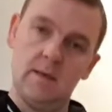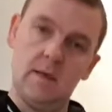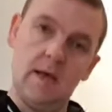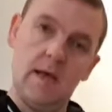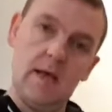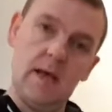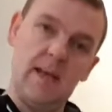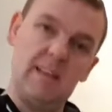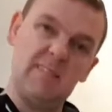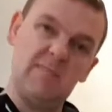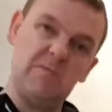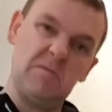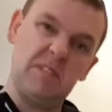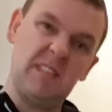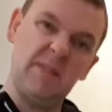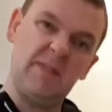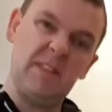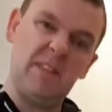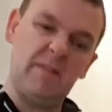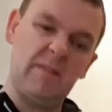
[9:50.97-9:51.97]

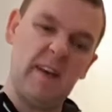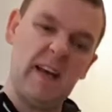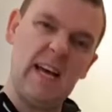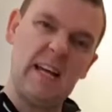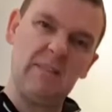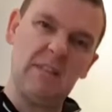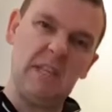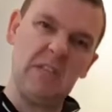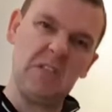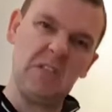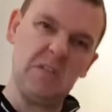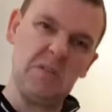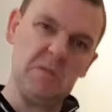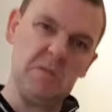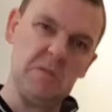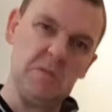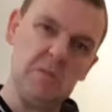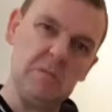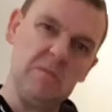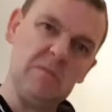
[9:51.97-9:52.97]
75-ish,
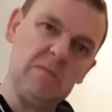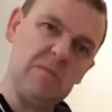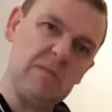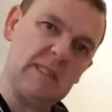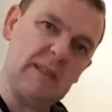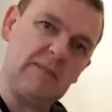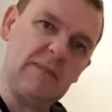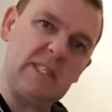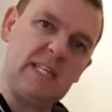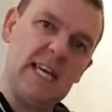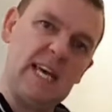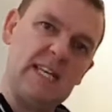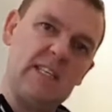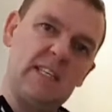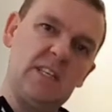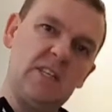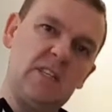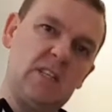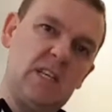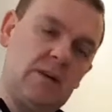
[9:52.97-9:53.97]

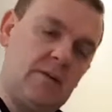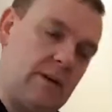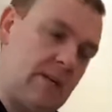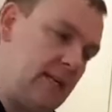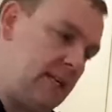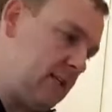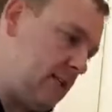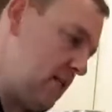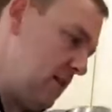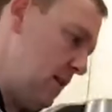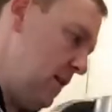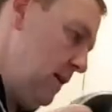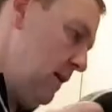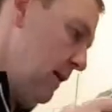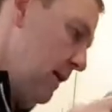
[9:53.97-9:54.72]
78-ish degrees.